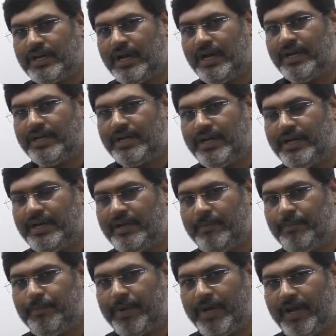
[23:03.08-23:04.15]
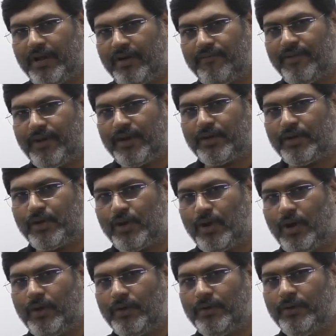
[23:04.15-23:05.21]
containing pair of
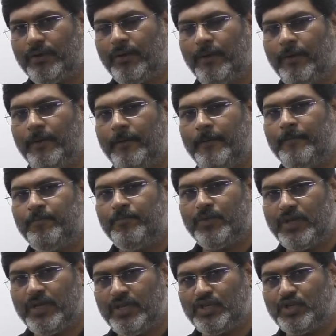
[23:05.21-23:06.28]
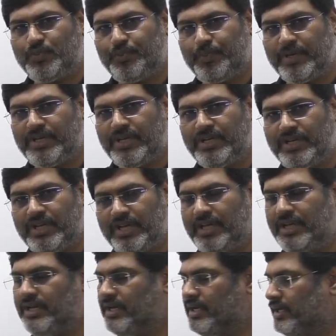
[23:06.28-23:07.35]
electron is present
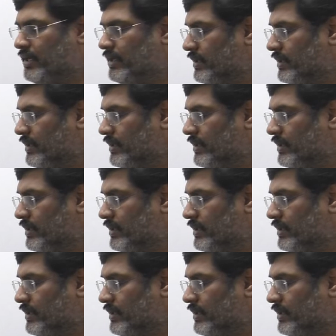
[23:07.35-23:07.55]
in